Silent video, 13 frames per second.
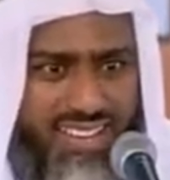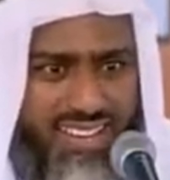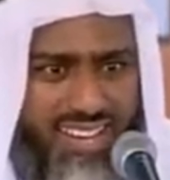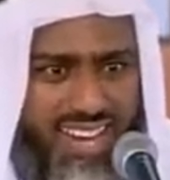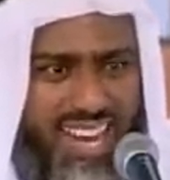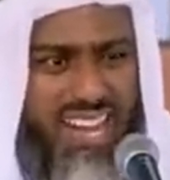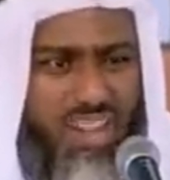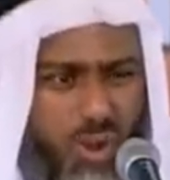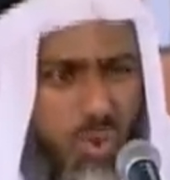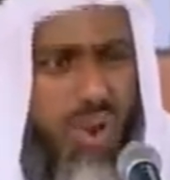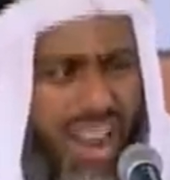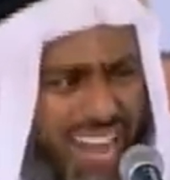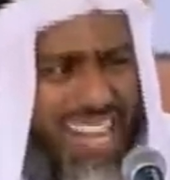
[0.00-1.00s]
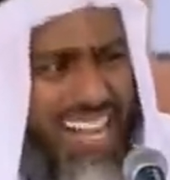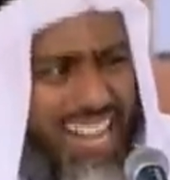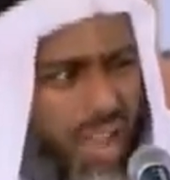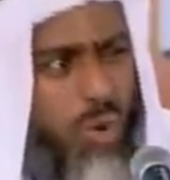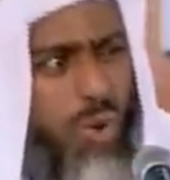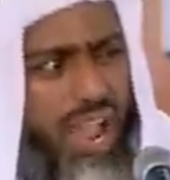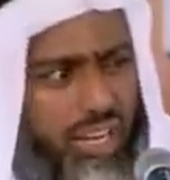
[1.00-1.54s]
In huwa
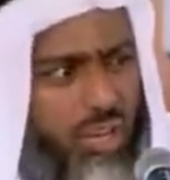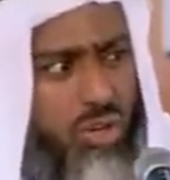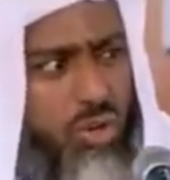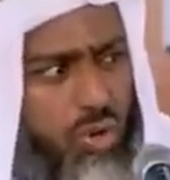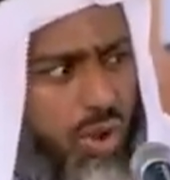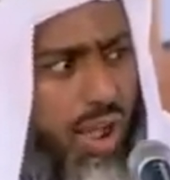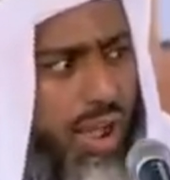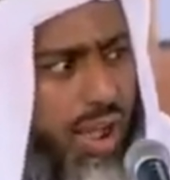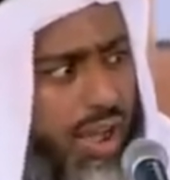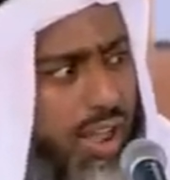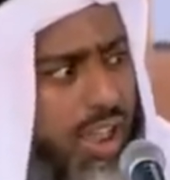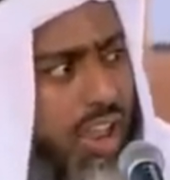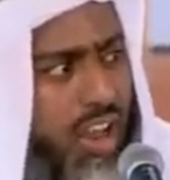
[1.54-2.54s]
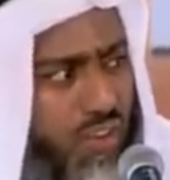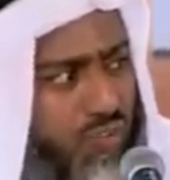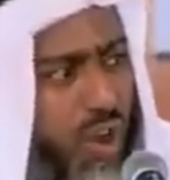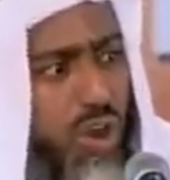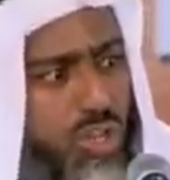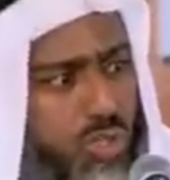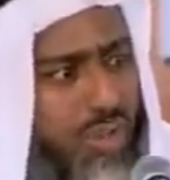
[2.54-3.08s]
illa wahyun yuha. He
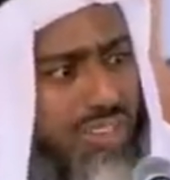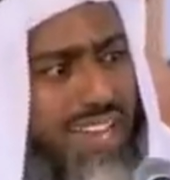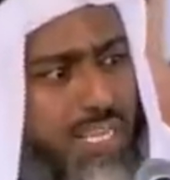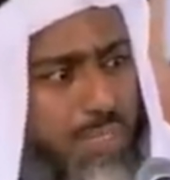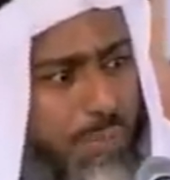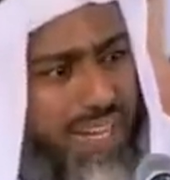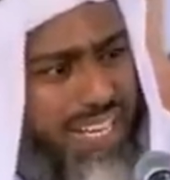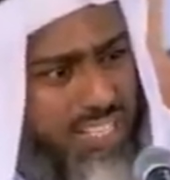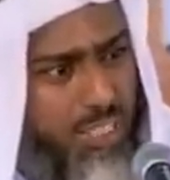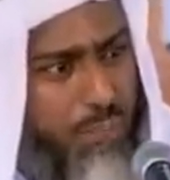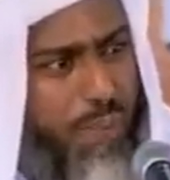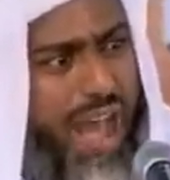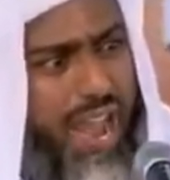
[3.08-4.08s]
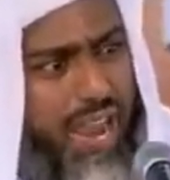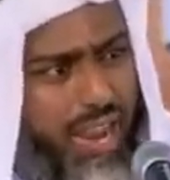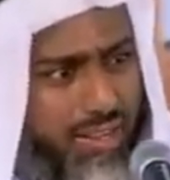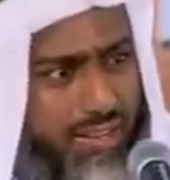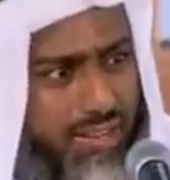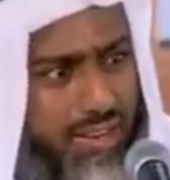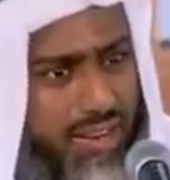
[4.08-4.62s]
follows what has been inspired
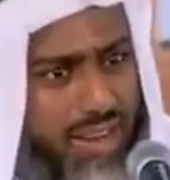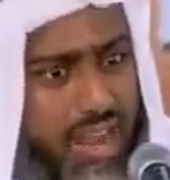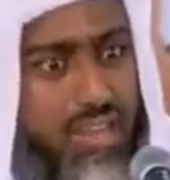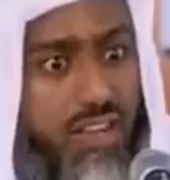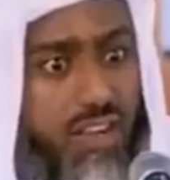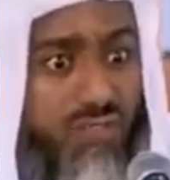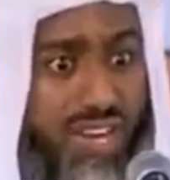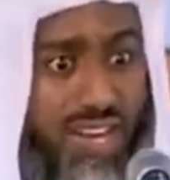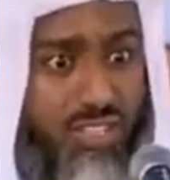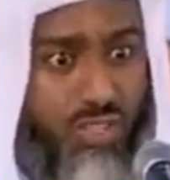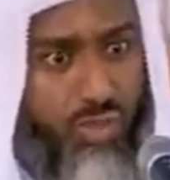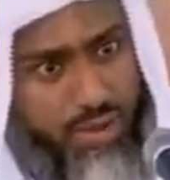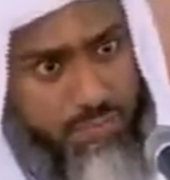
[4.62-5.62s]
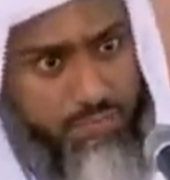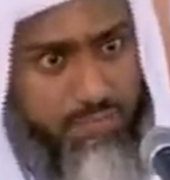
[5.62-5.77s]
and revealed to him.